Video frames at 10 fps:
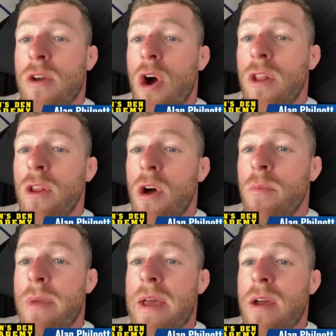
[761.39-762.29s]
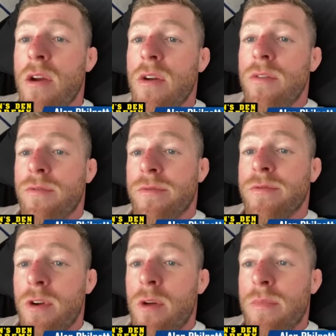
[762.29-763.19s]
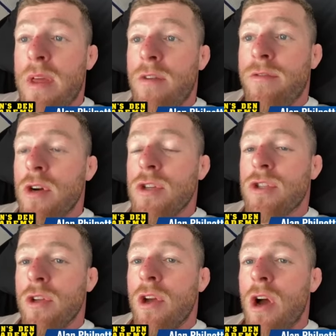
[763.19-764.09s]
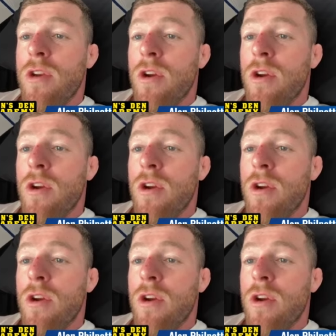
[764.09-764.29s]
got a lot better from their first encounter.